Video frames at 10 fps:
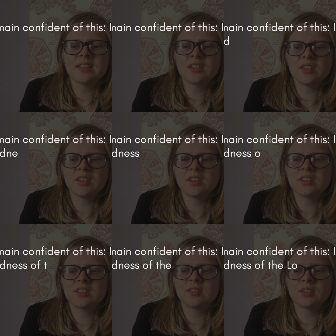the
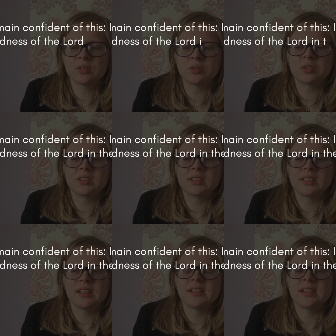goodness of the Lord
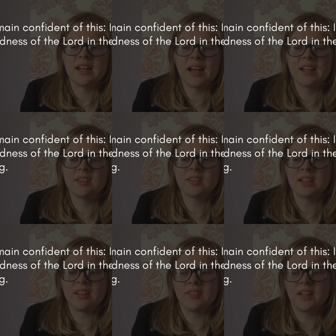in the land of
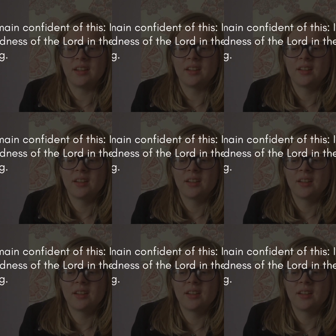the living.